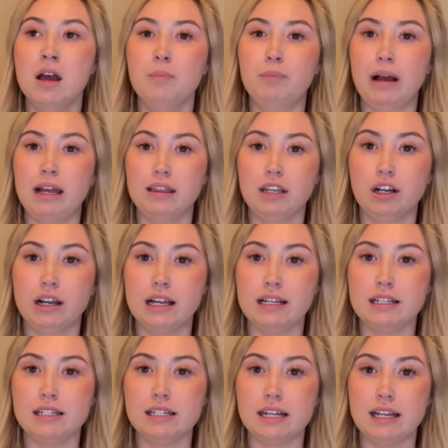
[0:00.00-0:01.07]
But there
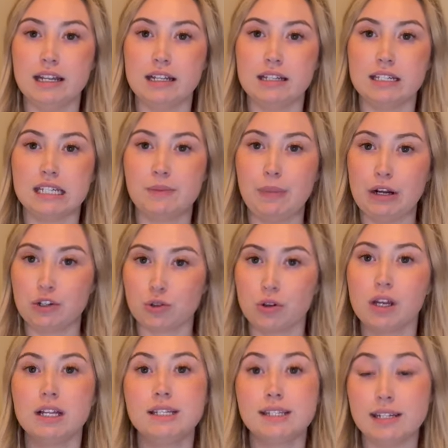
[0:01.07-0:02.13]
is a special
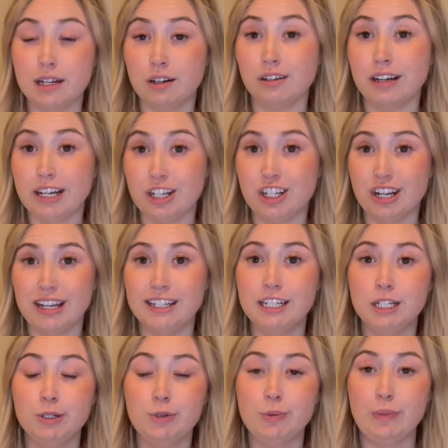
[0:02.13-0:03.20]
consideration
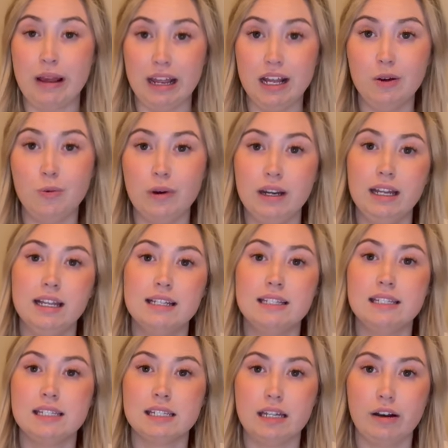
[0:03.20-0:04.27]
to make when
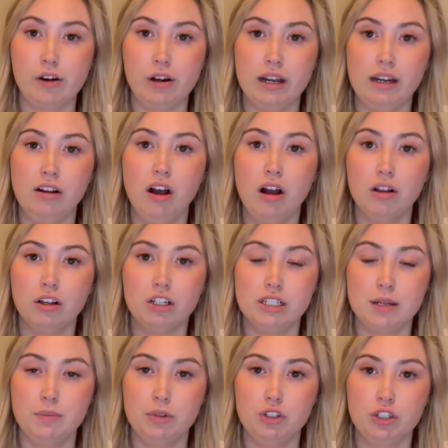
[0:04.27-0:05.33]
considering color
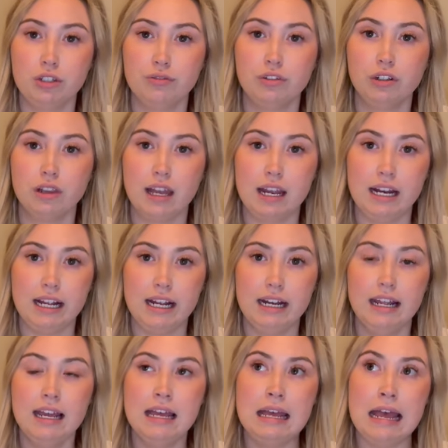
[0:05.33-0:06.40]
temperature for lighting,